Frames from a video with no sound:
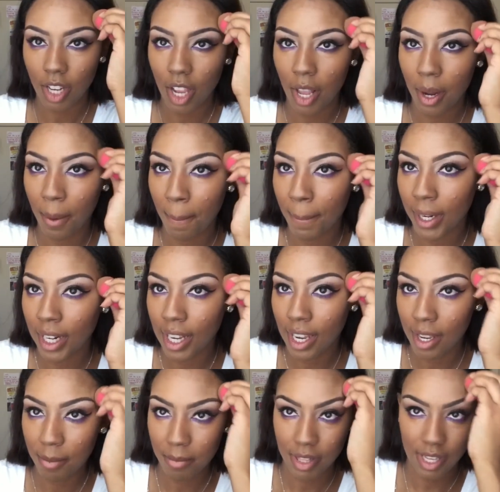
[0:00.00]
And
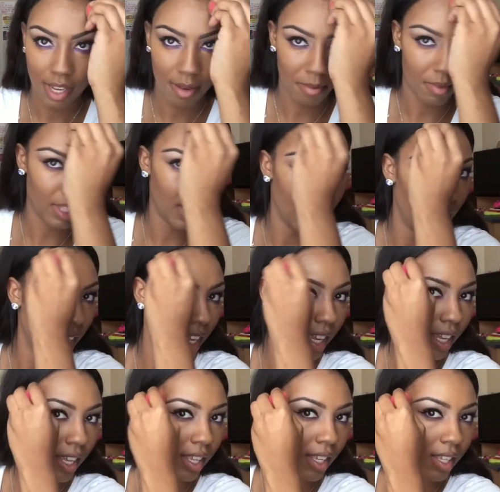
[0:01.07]
blend, blend,
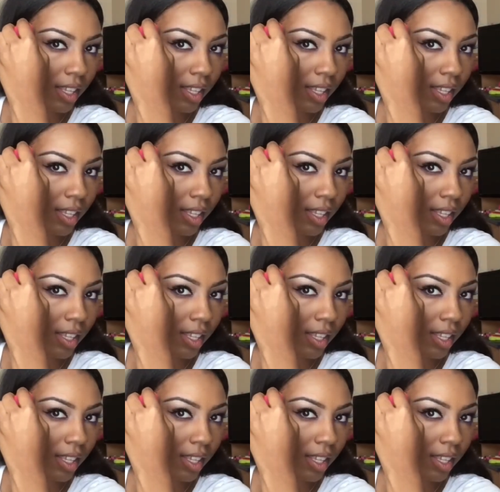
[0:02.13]
blend.